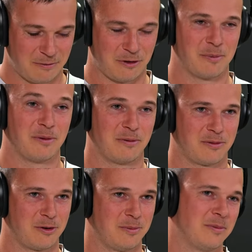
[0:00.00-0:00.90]
from
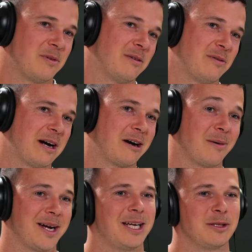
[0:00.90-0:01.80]
from far
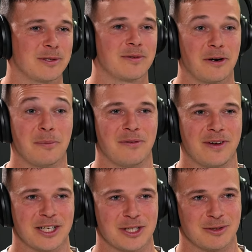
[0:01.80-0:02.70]
away, it looks very
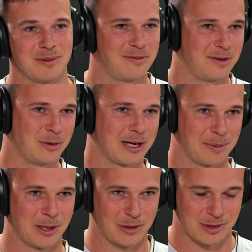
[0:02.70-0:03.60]
professional. But if you look
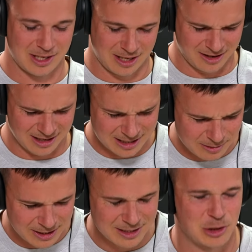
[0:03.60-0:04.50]
up close, you're like, oh, it's a
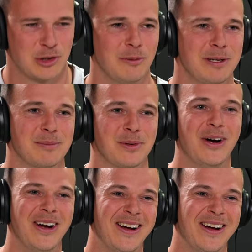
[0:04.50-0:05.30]
piece of chopping board